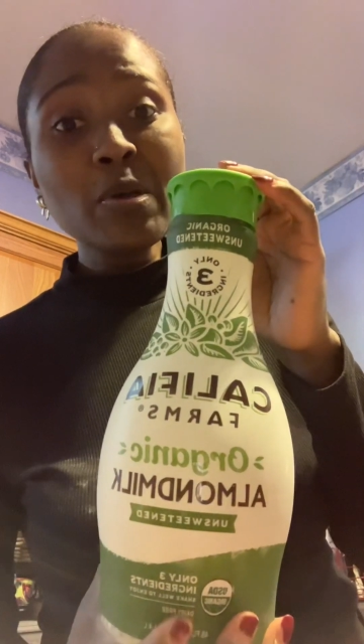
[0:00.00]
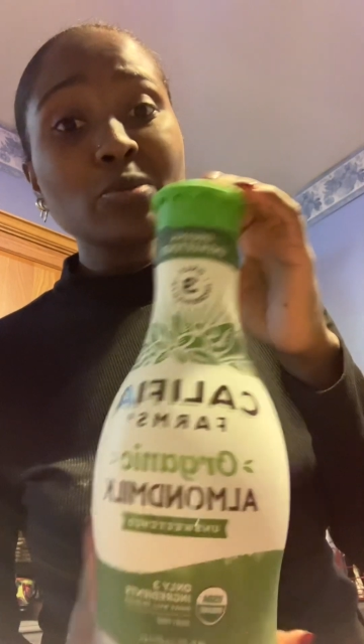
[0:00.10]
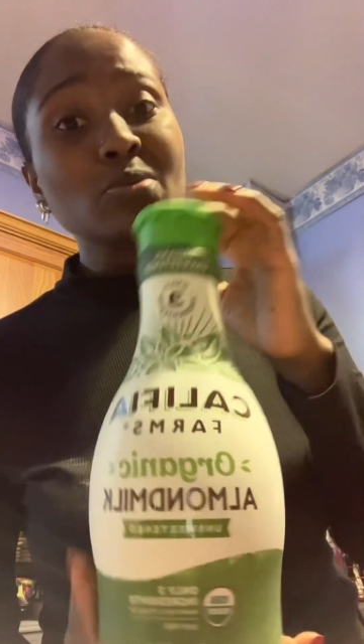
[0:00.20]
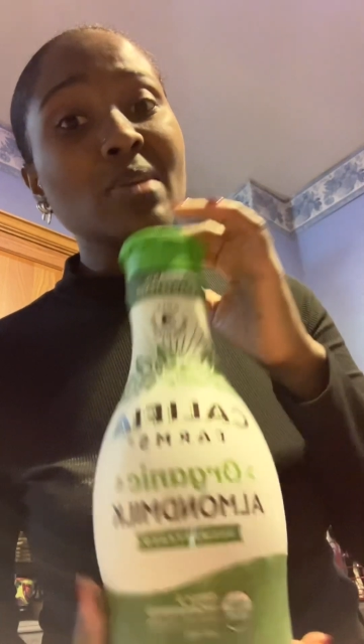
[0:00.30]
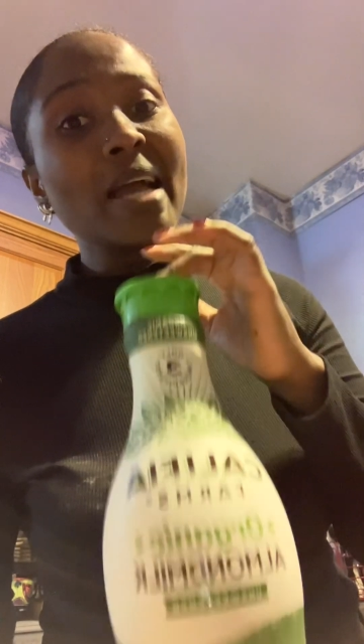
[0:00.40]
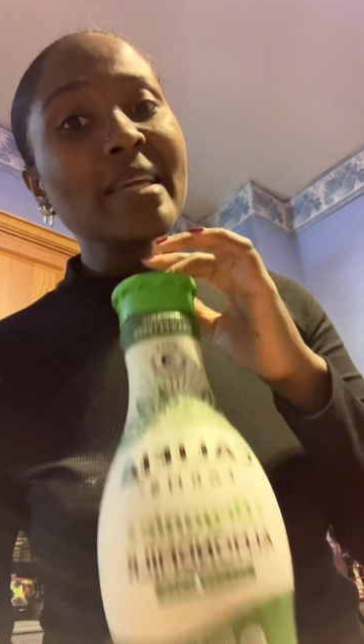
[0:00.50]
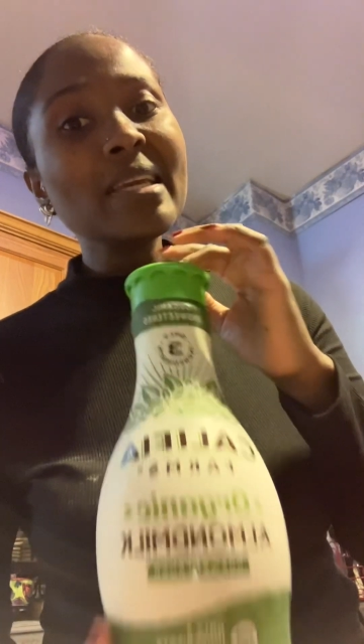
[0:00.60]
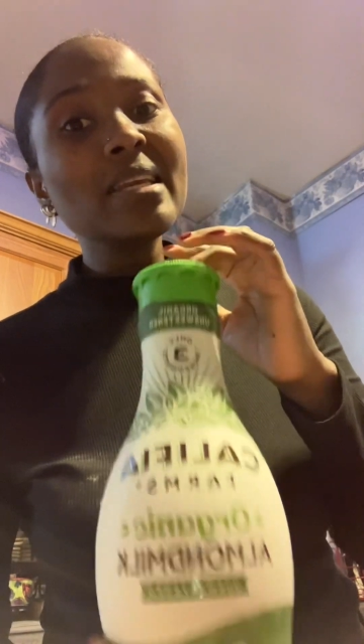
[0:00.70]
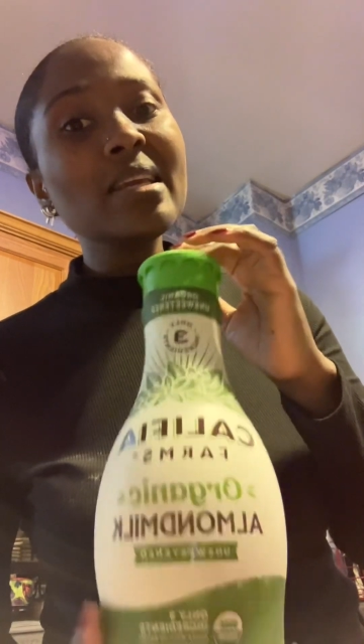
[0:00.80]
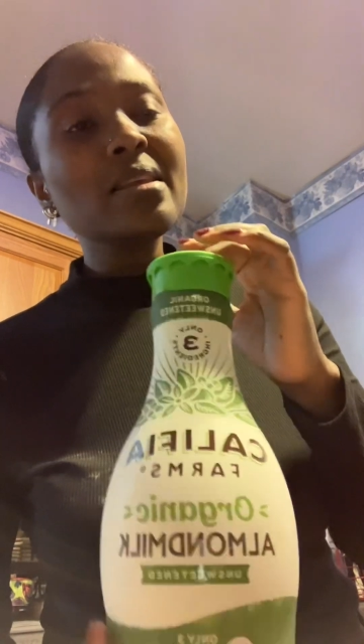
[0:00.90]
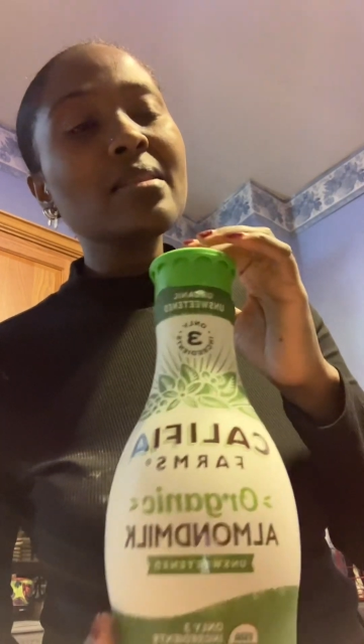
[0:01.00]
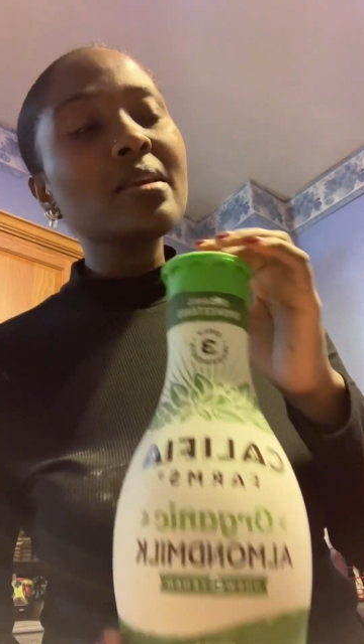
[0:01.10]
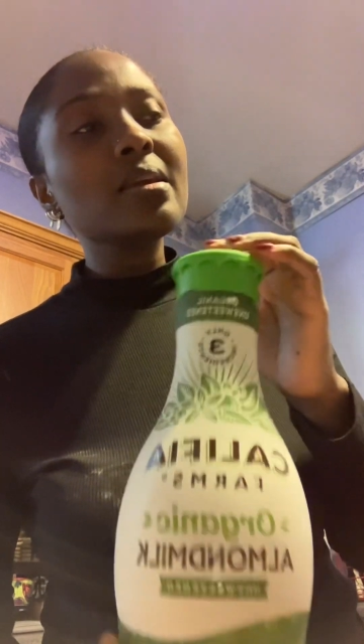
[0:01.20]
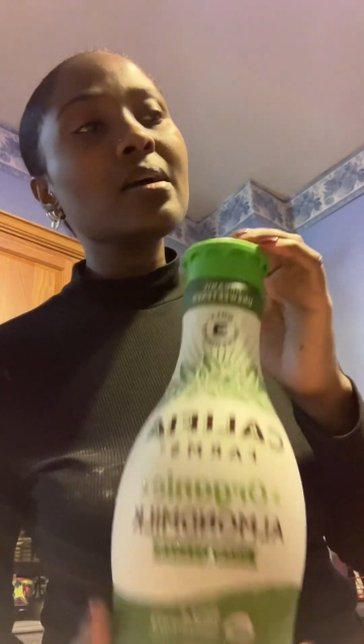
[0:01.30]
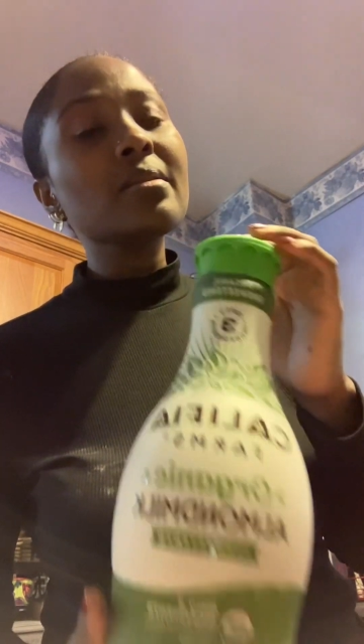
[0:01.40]
do not get
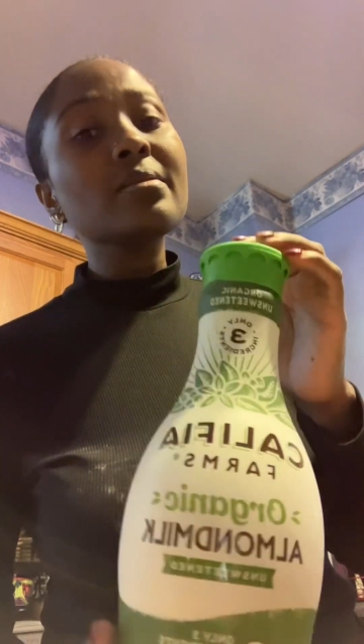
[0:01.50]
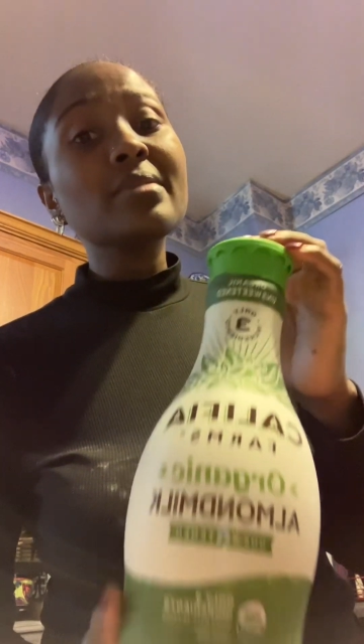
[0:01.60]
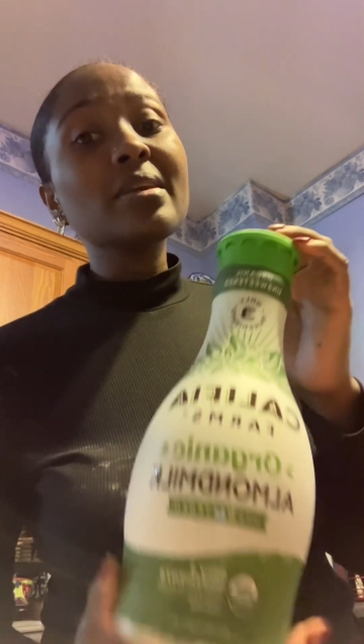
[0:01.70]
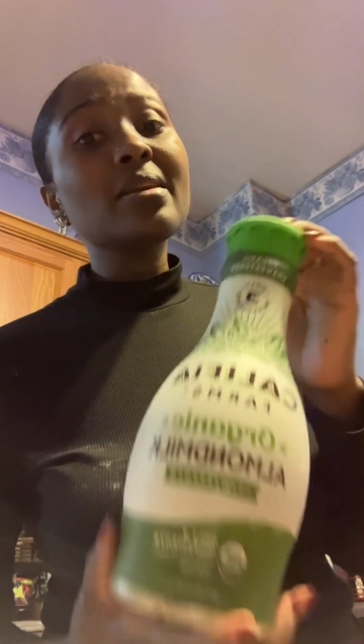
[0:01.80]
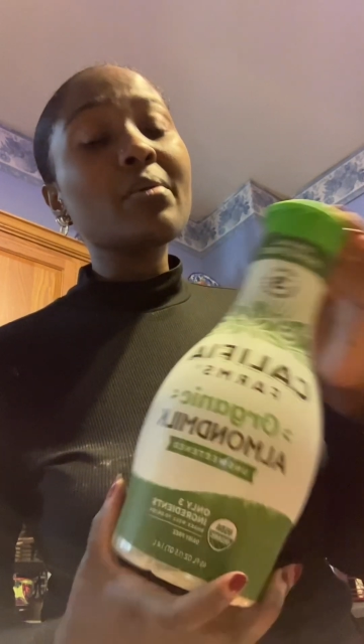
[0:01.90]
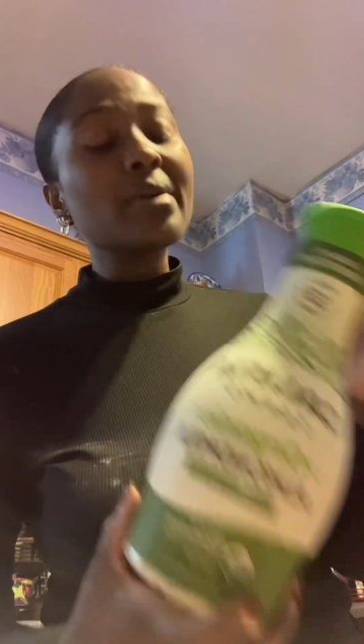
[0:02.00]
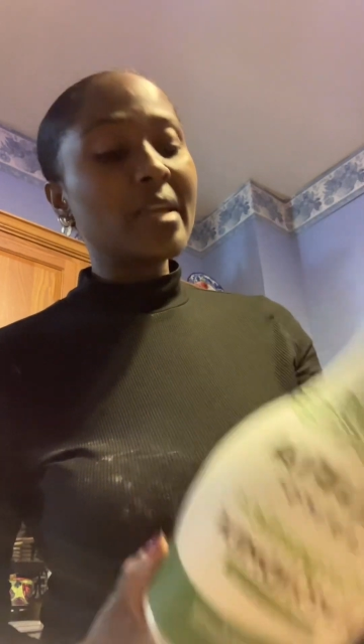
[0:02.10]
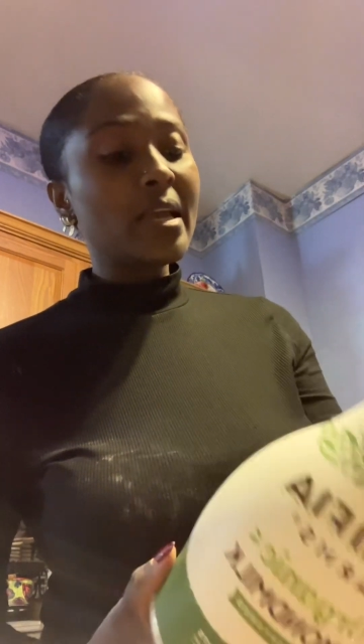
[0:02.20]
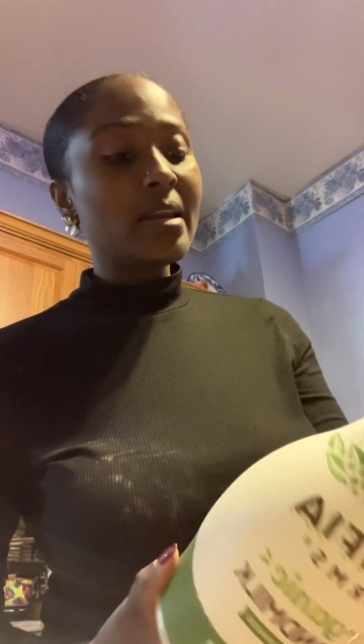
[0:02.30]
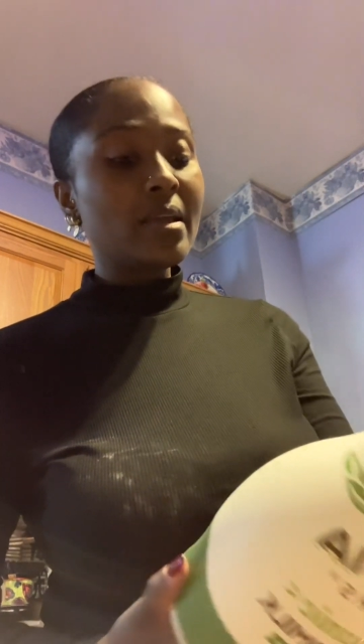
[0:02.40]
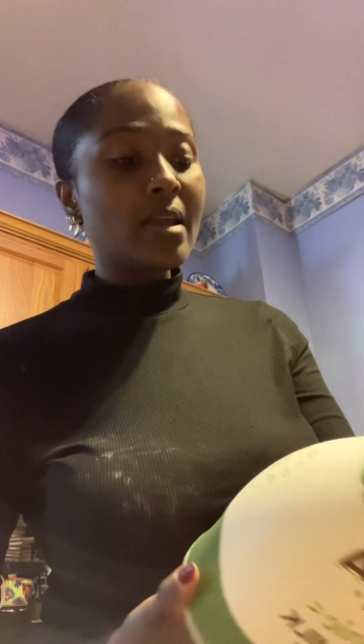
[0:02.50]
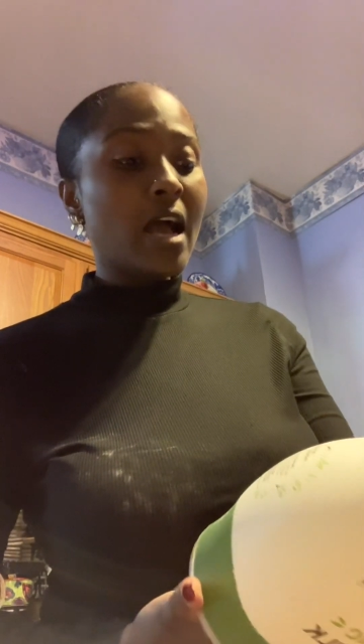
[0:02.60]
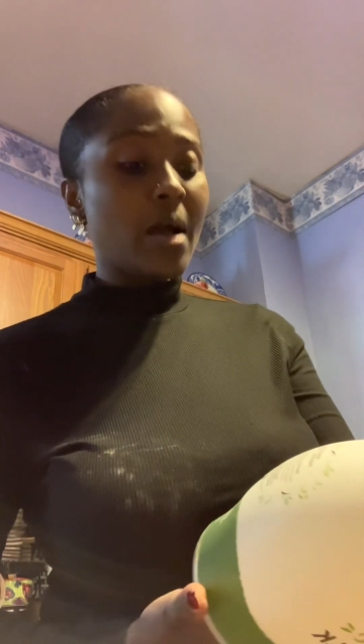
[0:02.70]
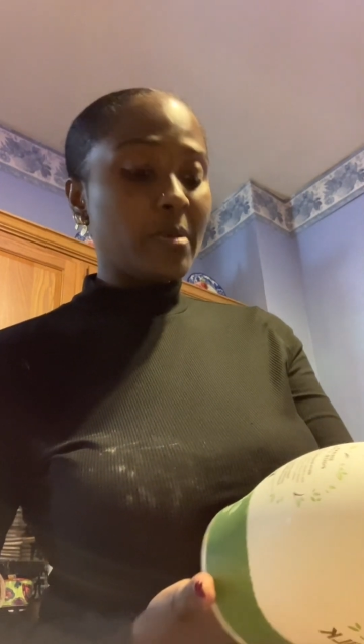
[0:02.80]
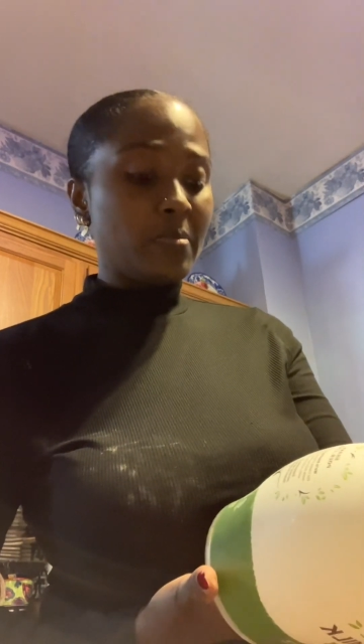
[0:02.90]
anything other than organic
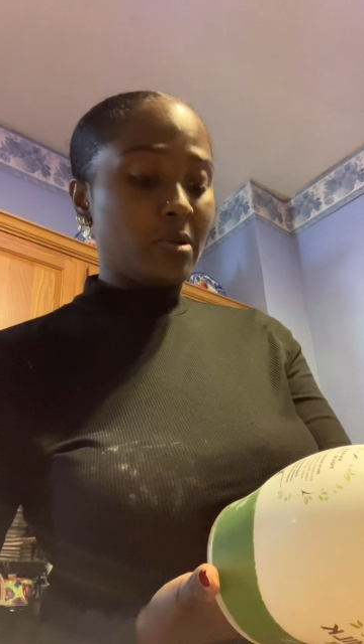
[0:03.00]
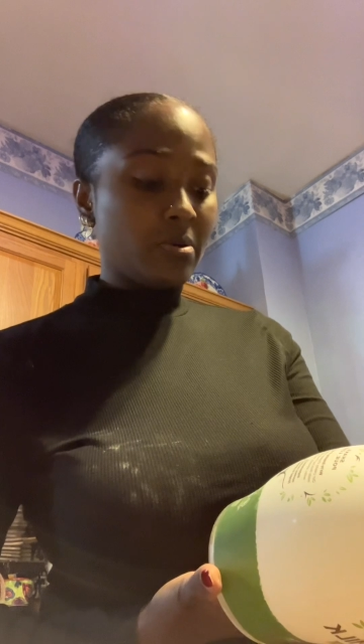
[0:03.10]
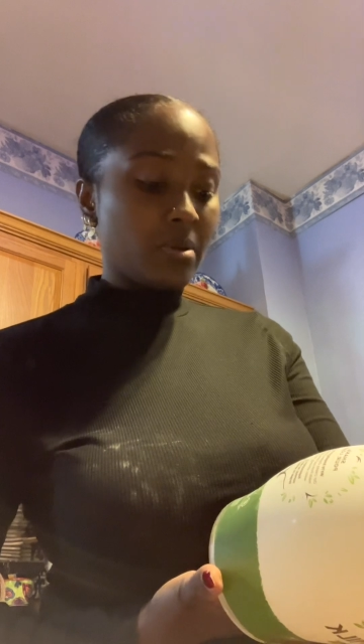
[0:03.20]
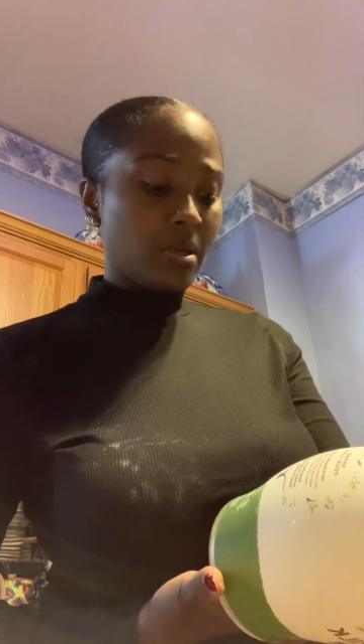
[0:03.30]
almond milk.